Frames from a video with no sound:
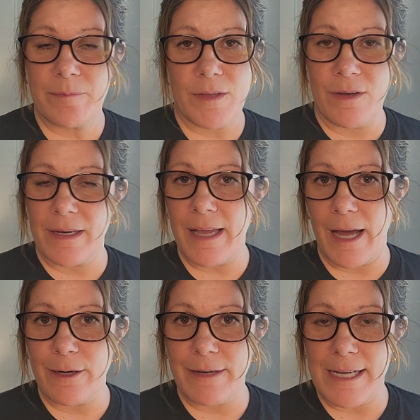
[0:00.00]
You can
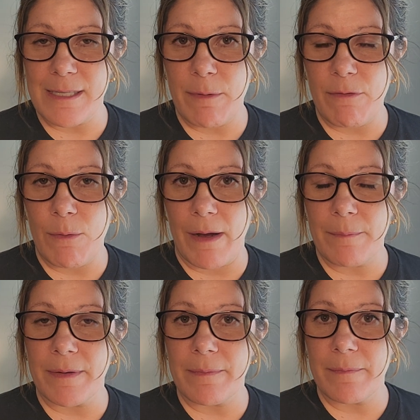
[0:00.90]
categorize them if you
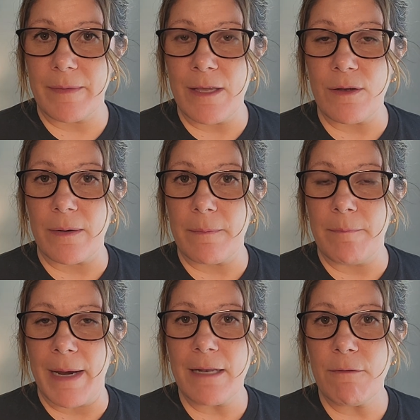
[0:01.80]
want, but either
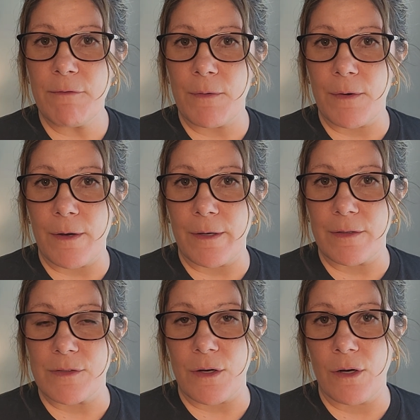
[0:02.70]
make the phone
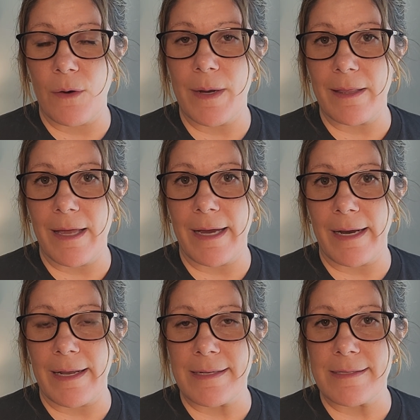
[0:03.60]
calls or go
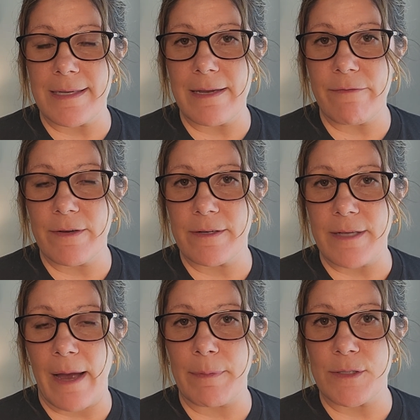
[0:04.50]
online and see if
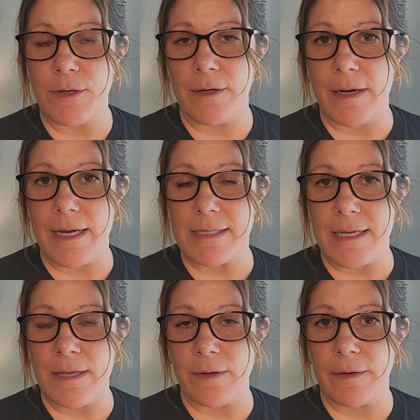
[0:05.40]
there's opportunity
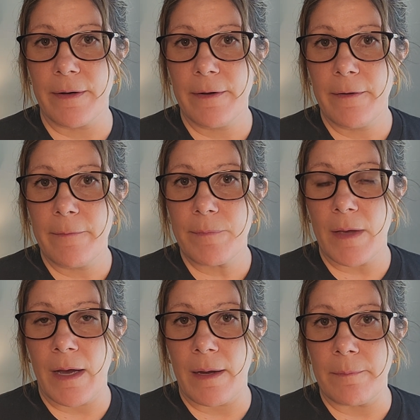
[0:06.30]
to either
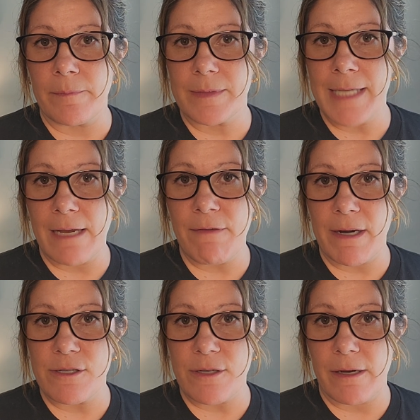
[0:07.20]
take
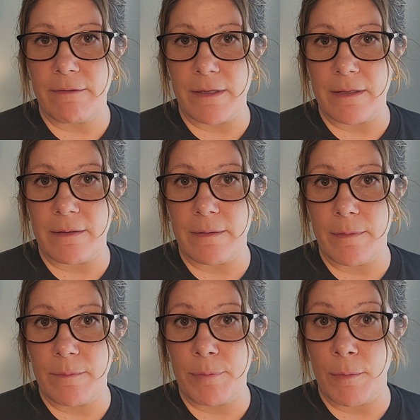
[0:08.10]
advantage of a
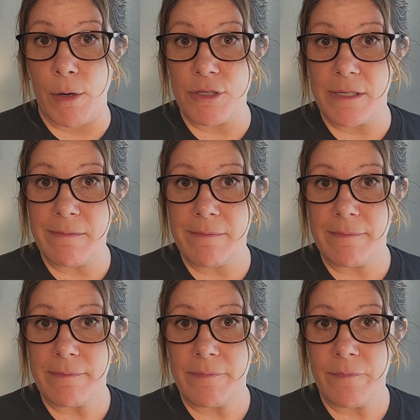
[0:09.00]
promotion
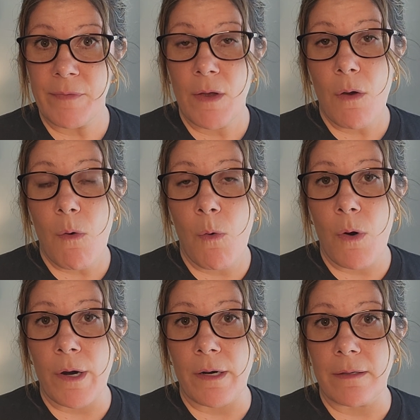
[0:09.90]

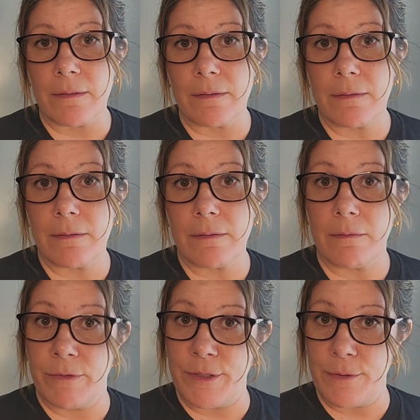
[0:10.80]
or
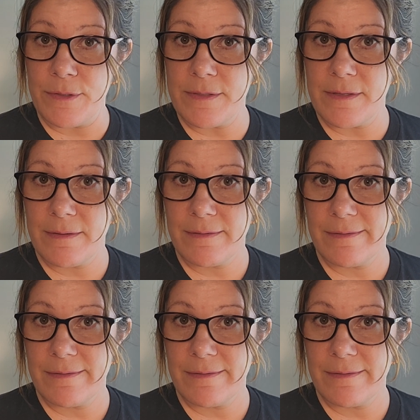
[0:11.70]
reduce